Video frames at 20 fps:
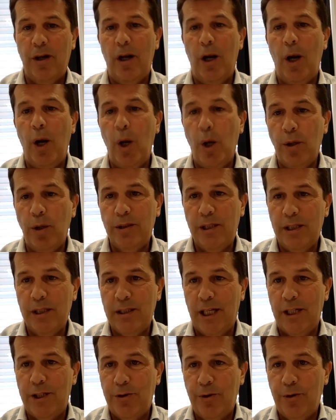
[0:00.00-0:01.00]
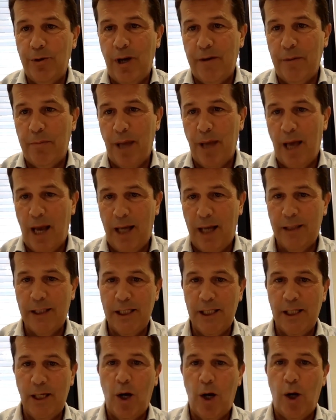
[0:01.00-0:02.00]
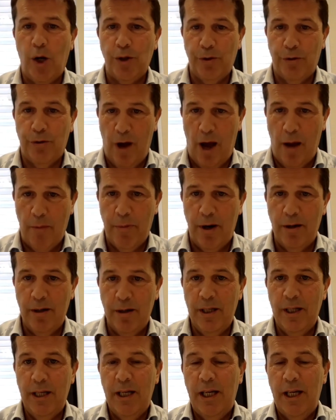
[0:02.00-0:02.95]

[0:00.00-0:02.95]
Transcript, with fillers: load that you have applied on the rubber.